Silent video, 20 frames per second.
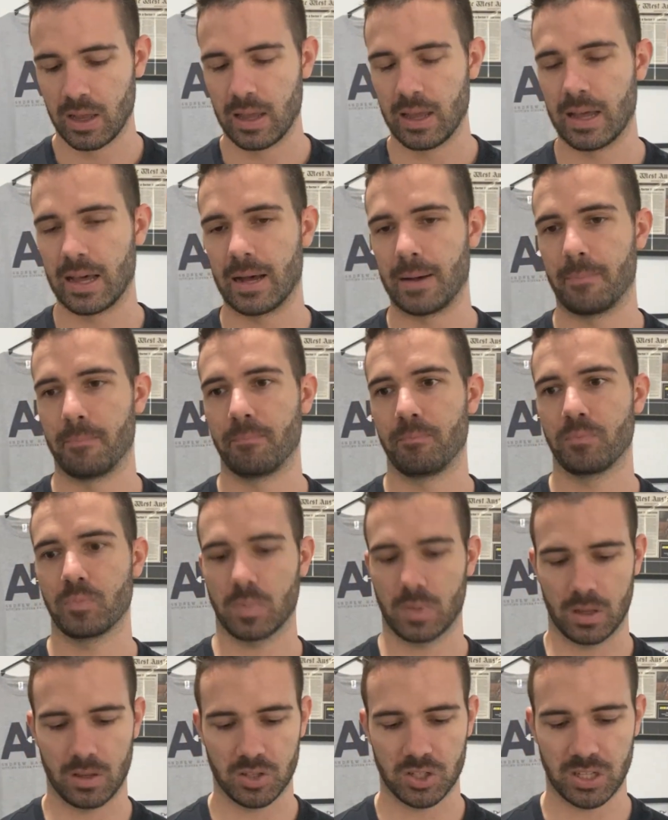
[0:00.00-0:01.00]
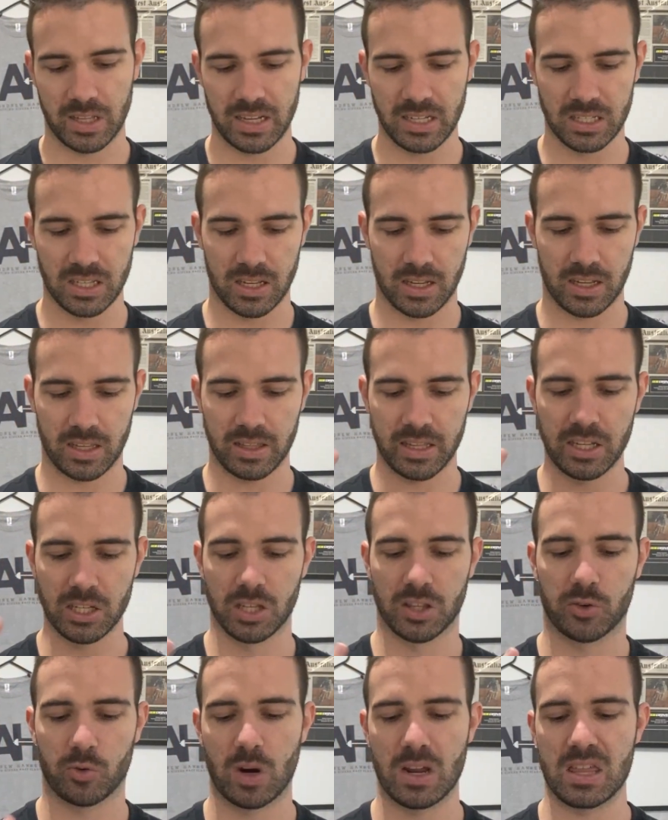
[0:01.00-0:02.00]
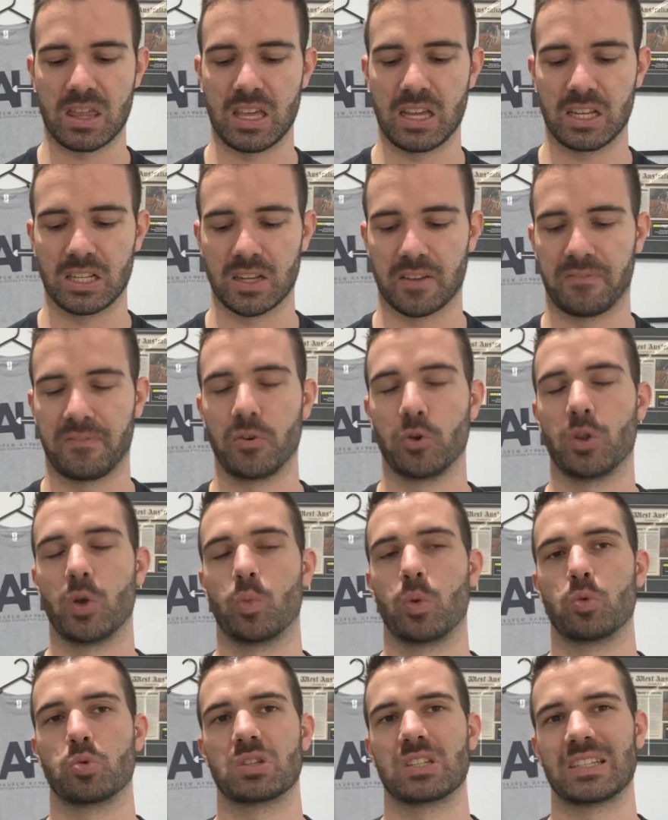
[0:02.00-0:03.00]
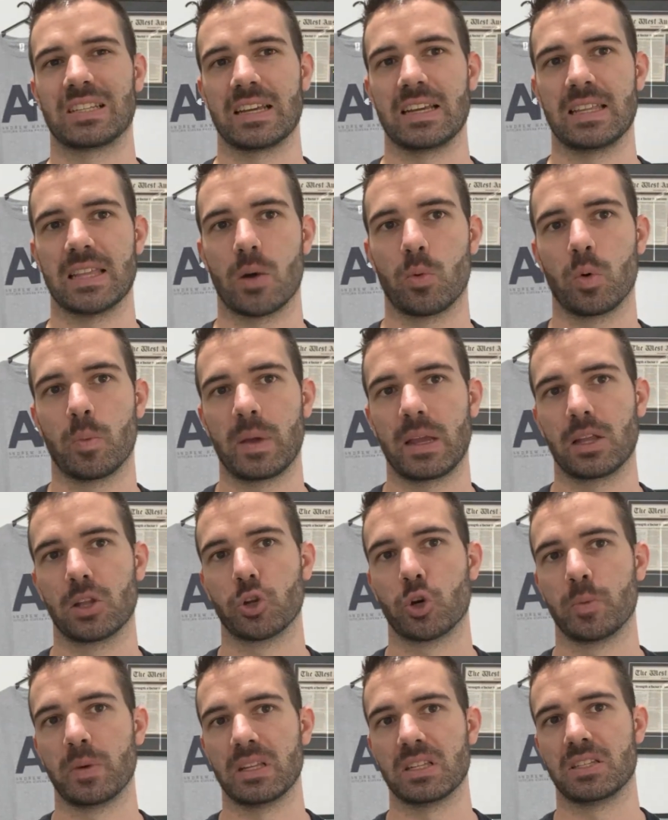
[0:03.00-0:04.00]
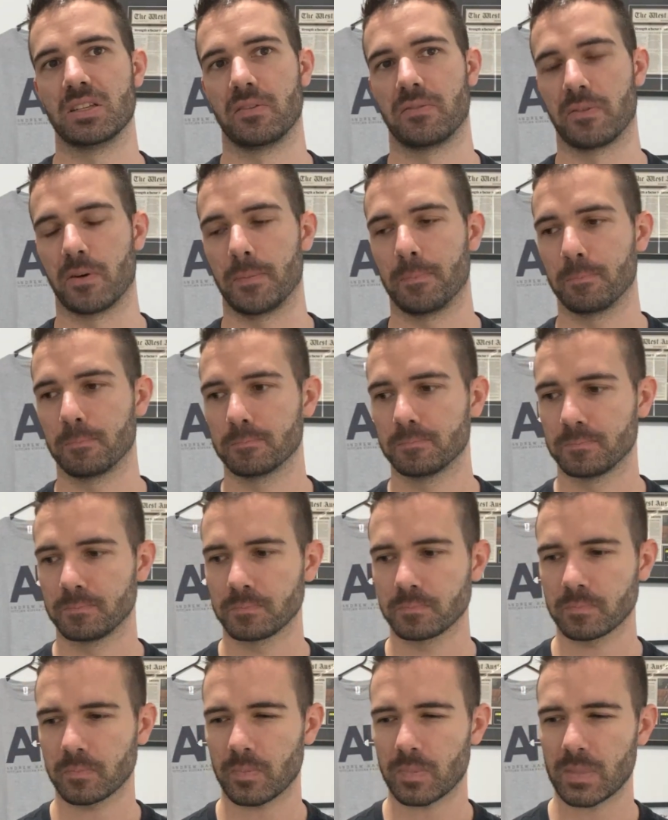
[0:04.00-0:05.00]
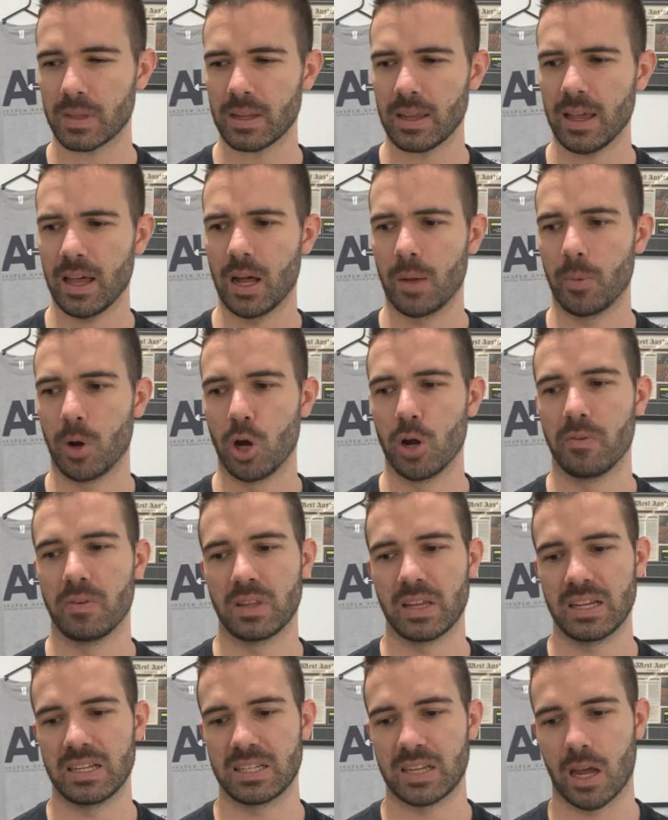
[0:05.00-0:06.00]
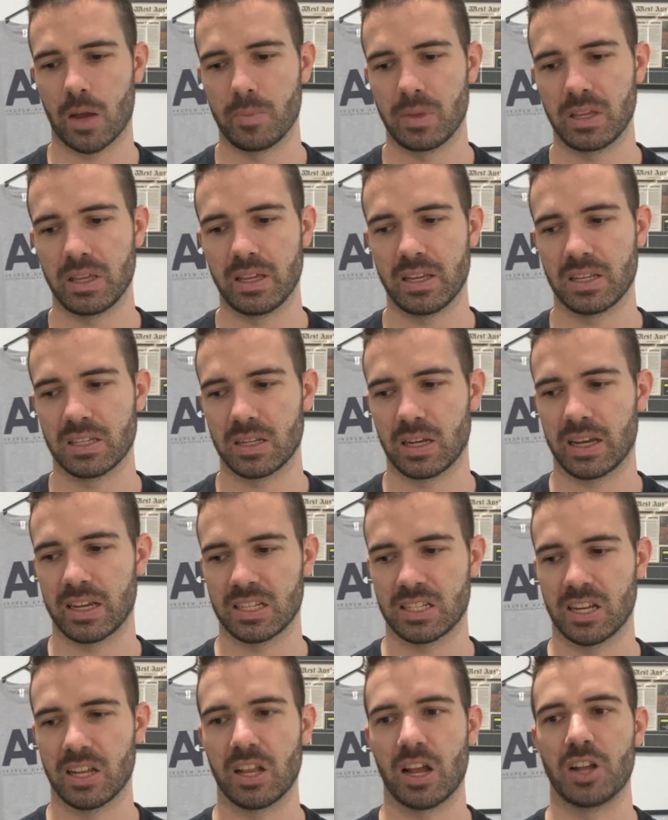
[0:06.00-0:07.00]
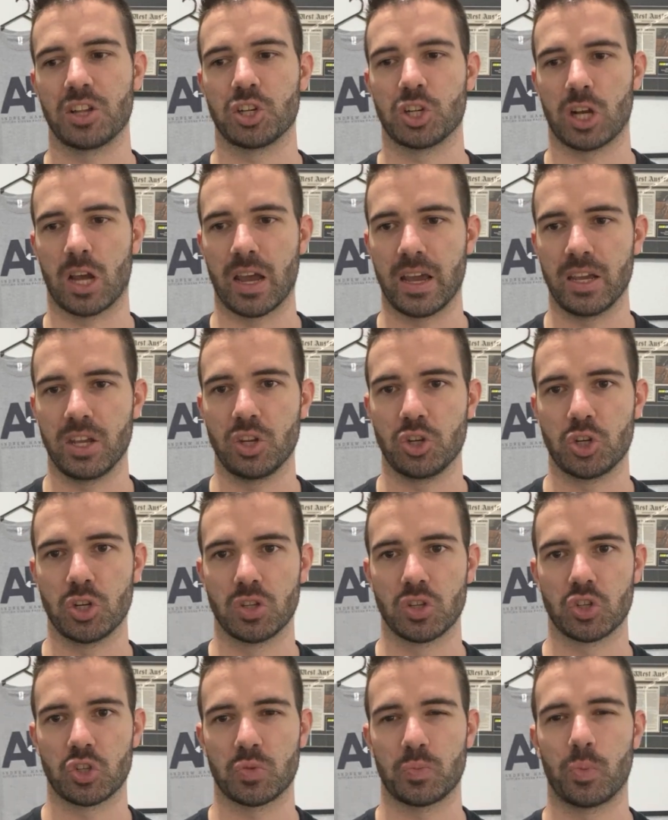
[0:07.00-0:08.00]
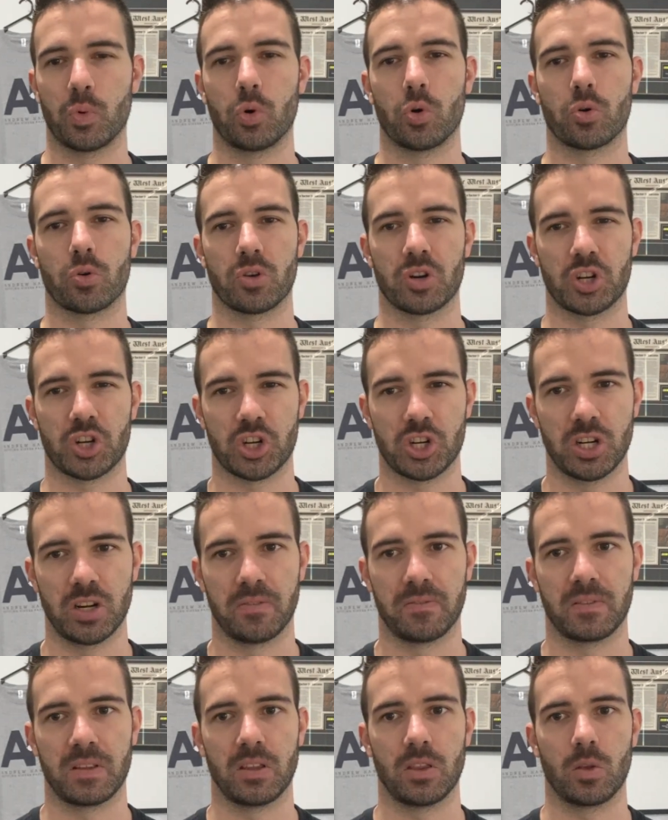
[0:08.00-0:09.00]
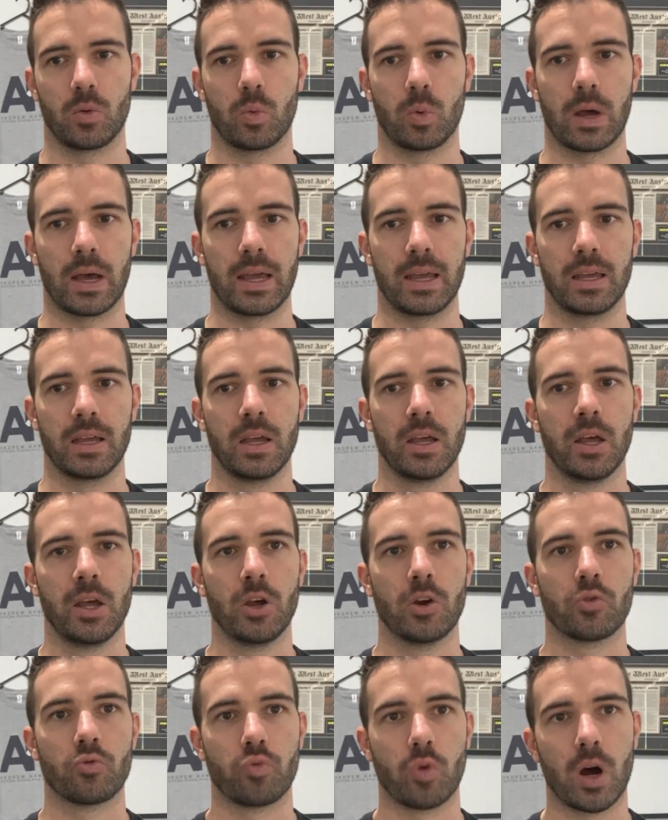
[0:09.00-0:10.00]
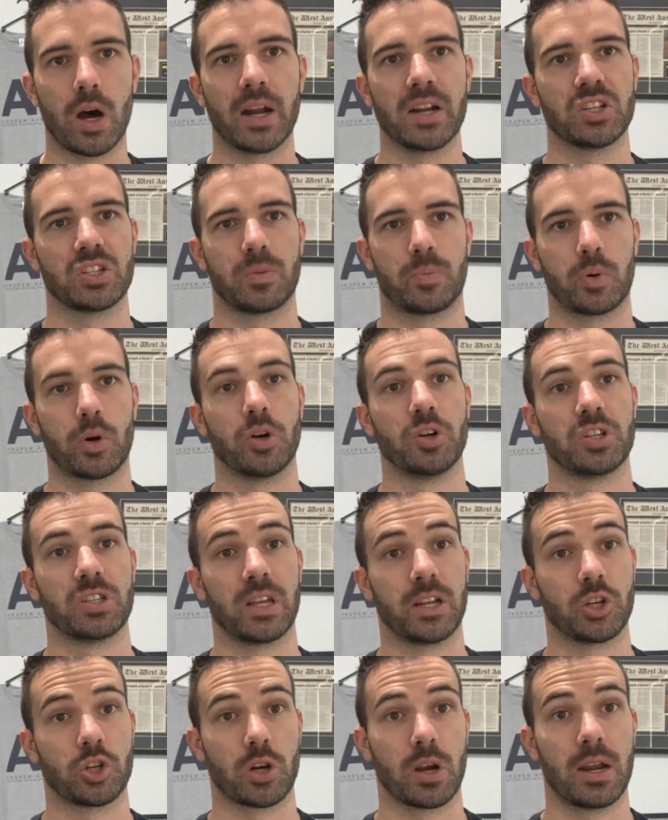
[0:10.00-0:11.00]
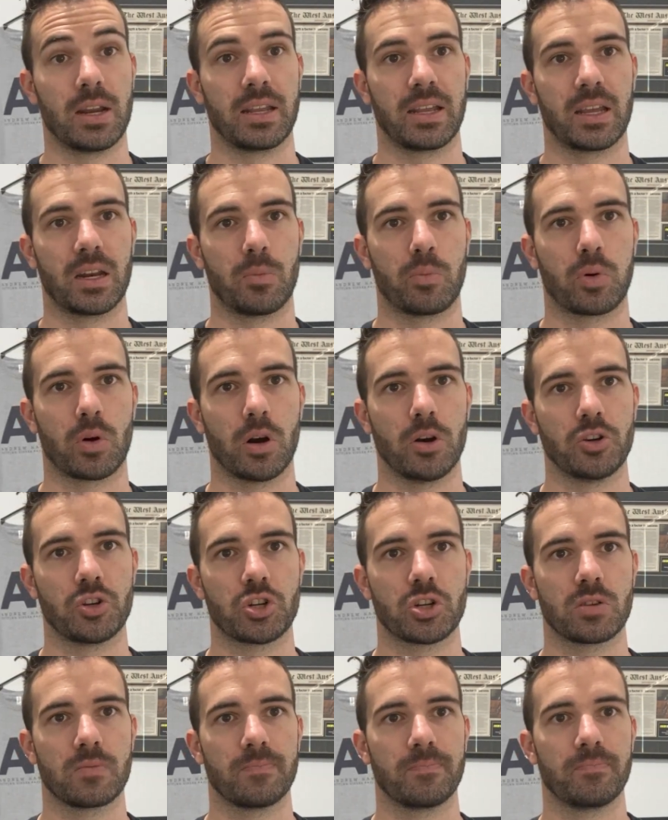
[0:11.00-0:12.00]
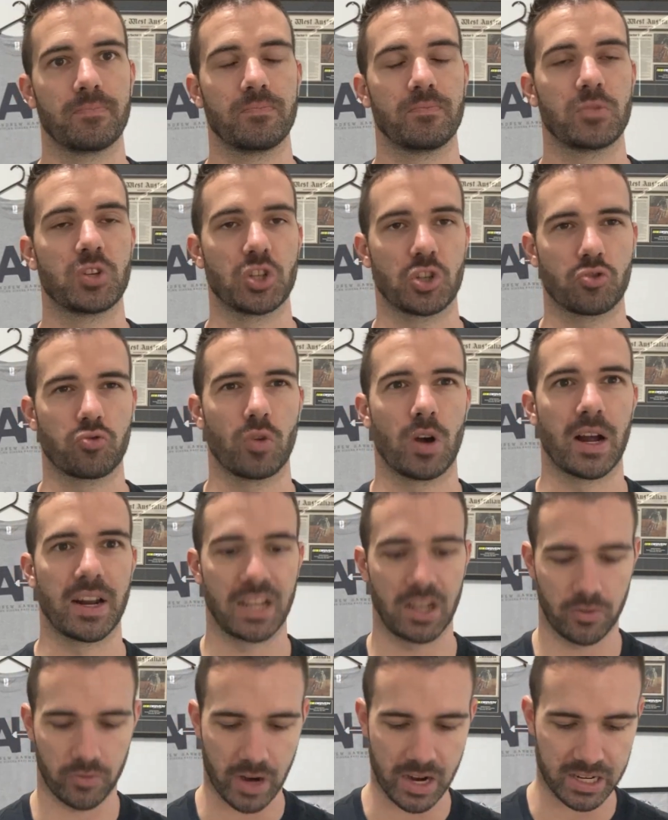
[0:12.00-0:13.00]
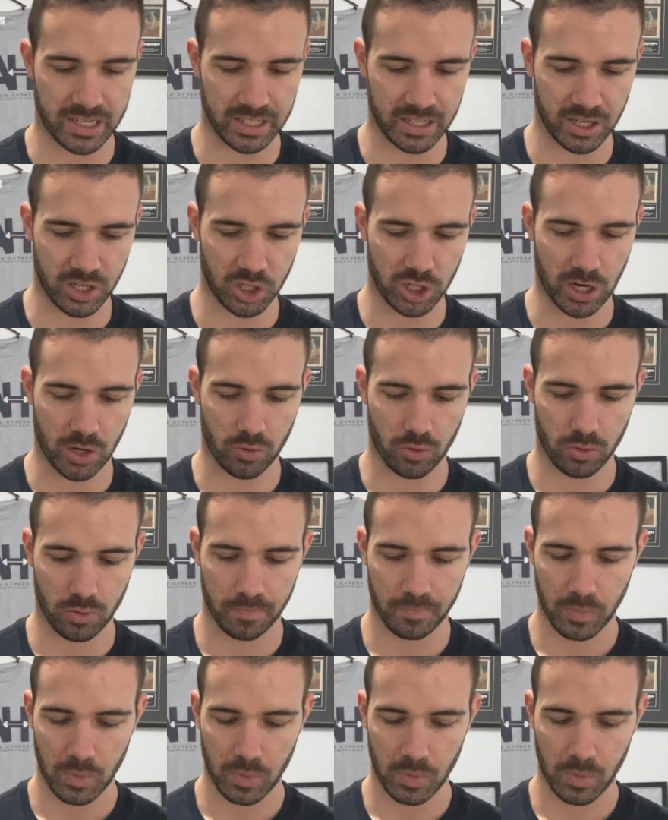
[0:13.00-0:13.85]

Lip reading: So these are three things I feel that we'll see that will be a little bit different over these coming years. I guess a change in the sport or a shift in the way riders approach their training and approach just riding and racing in general.